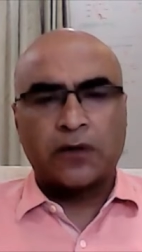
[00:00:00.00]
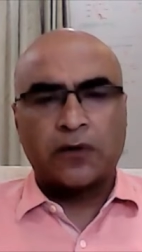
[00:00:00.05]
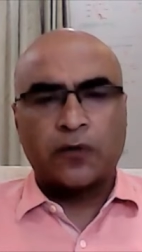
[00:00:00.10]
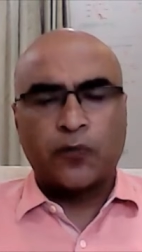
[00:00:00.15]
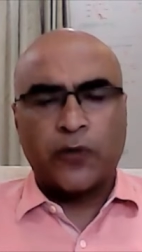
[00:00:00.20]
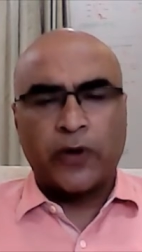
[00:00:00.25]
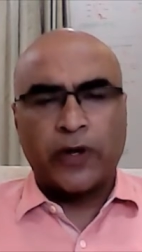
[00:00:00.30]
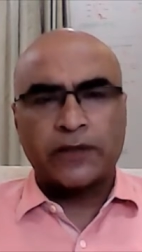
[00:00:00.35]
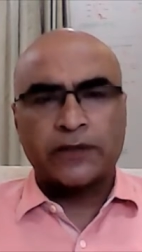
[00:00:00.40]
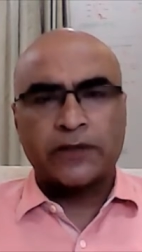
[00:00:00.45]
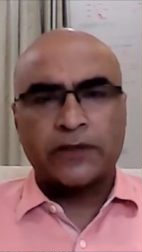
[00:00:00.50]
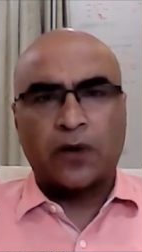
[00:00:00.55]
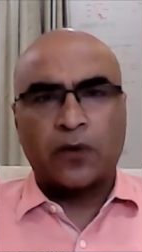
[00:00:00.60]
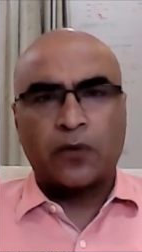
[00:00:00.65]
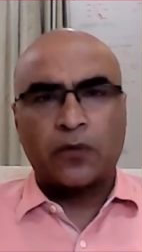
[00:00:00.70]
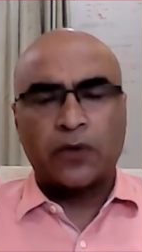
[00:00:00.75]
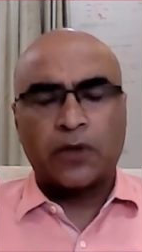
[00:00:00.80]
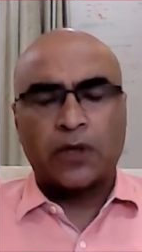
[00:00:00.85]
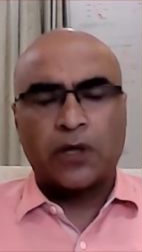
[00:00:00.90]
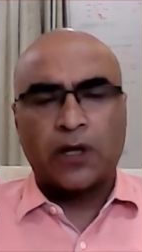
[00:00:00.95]
ways
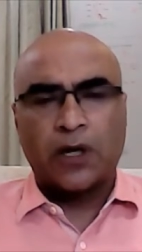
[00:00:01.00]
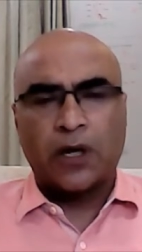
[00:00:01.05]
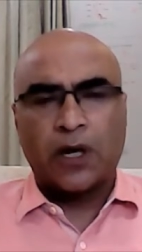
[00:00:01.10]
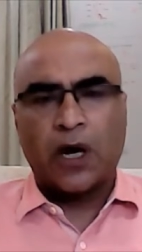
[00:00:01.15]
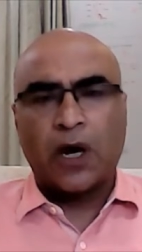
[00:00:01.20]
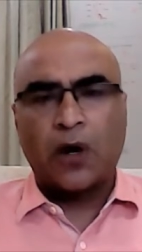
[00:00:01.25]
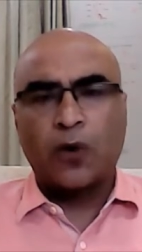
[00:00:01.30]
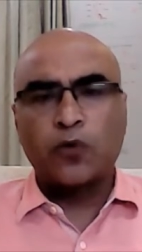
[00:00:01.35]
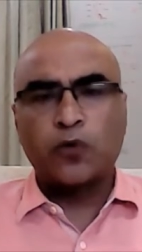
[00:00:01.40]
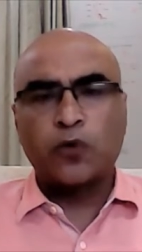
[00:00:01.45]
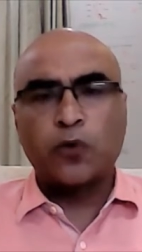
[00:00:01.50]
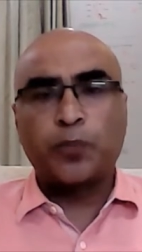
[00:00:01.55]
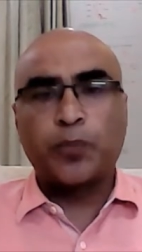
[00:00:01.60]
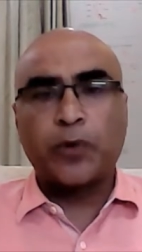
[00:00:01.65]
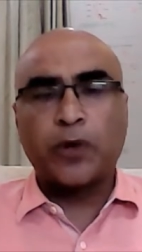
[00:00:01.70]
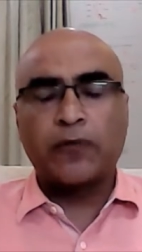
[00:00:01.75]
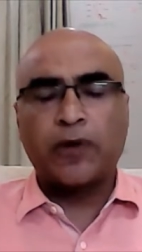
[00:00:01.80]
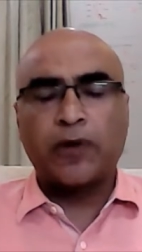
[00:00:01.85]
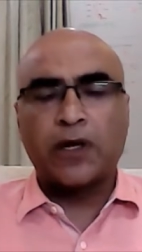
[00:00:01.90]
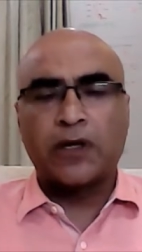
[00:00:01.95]
out how to
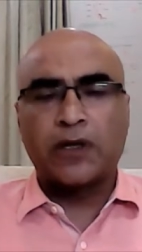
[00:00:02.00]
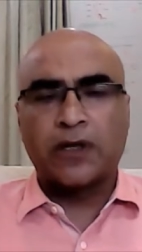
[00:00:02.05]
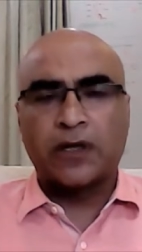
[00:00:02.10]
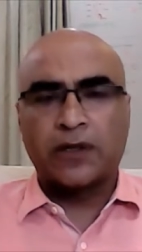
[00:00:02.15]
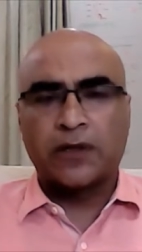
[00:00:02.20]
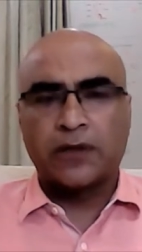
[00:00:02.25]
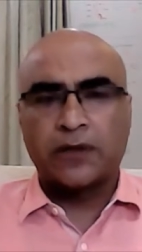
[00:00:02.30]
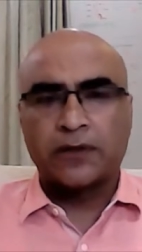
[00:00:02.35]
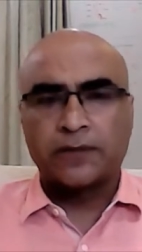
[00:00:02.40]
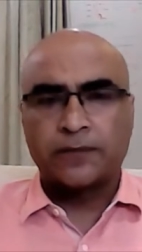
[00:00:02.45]
prevent it.